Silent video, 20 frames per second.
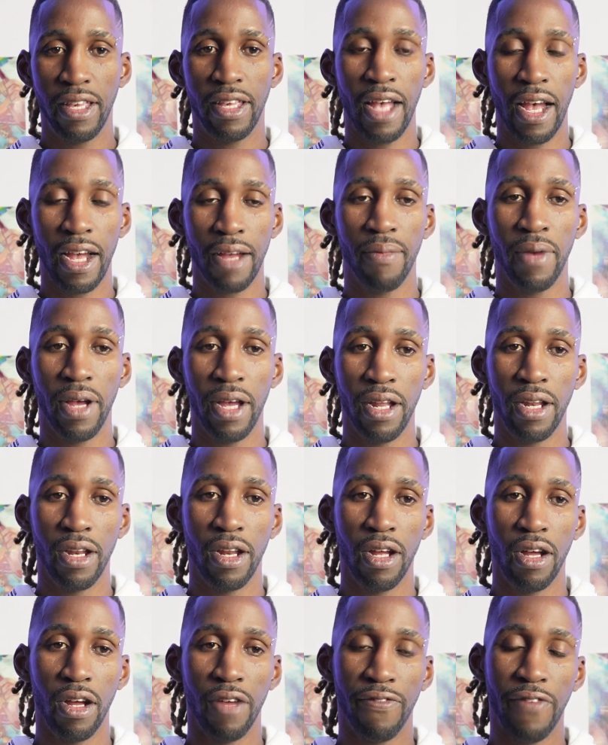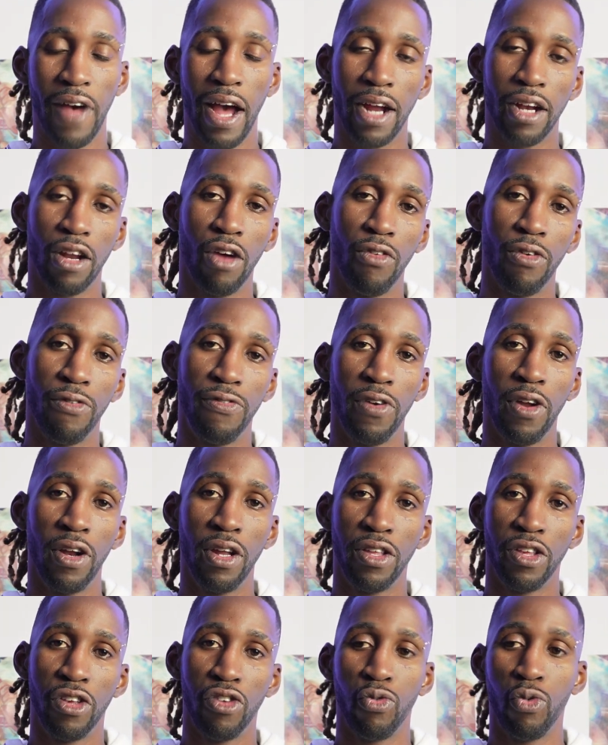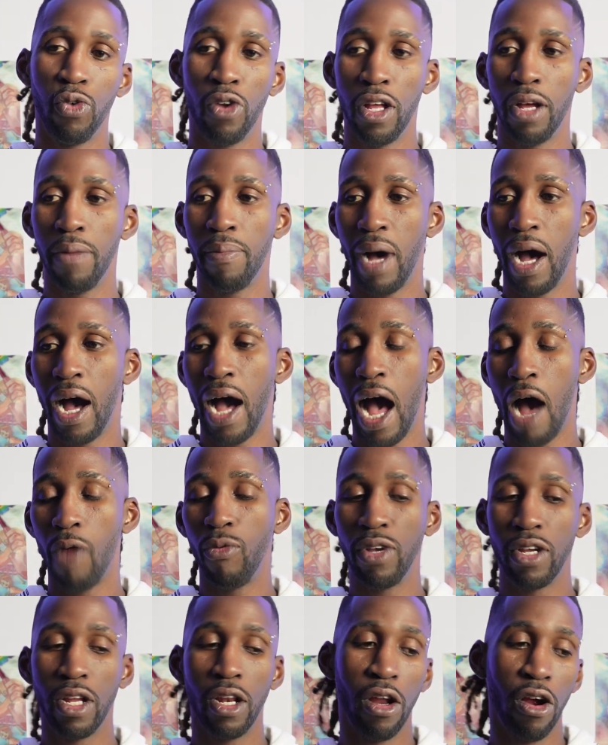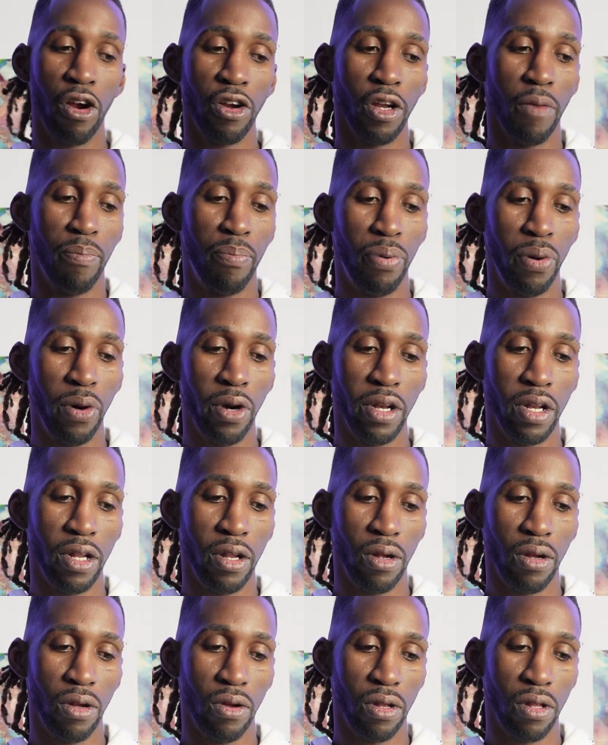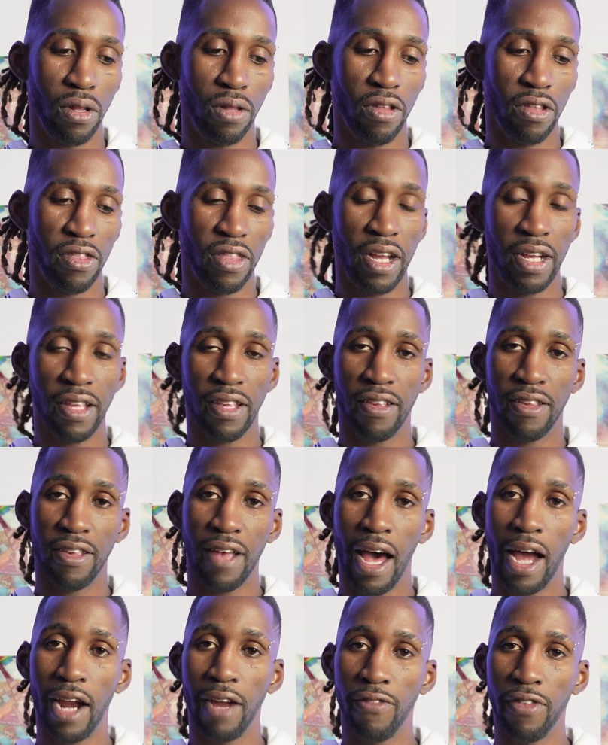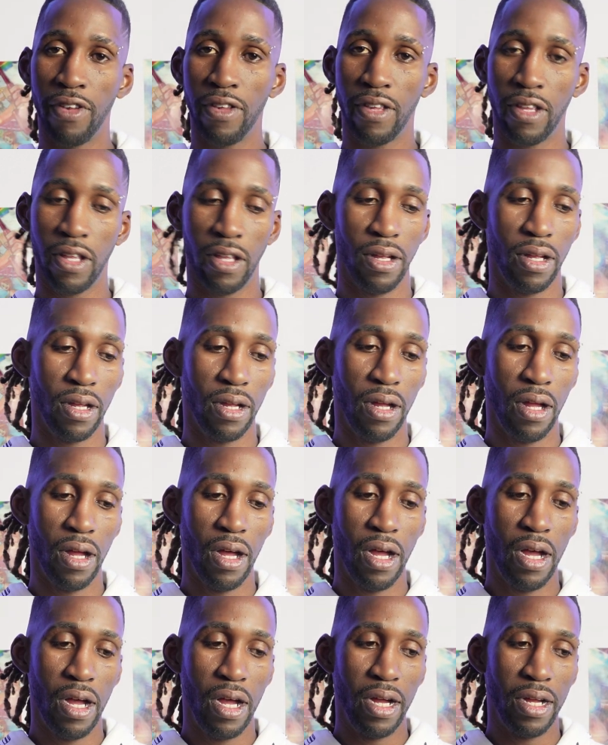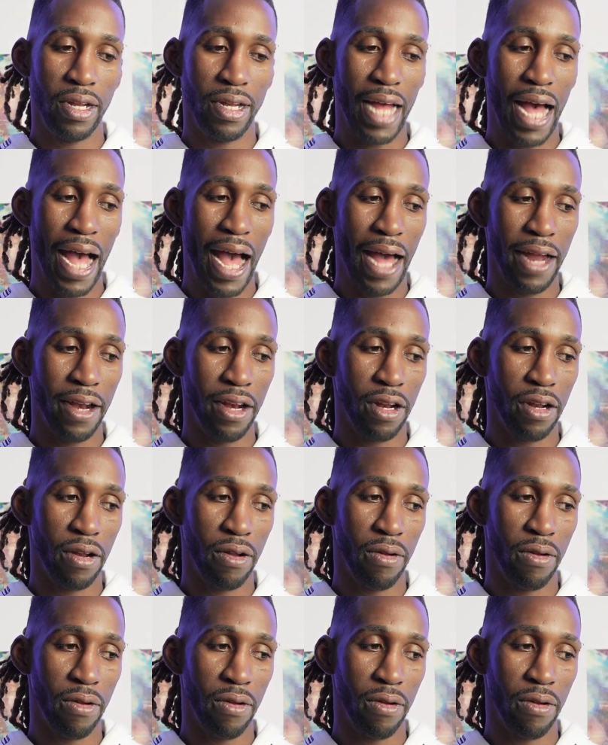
segment, Fact Over Feelings, is really about how we can learn to put the things inside of us that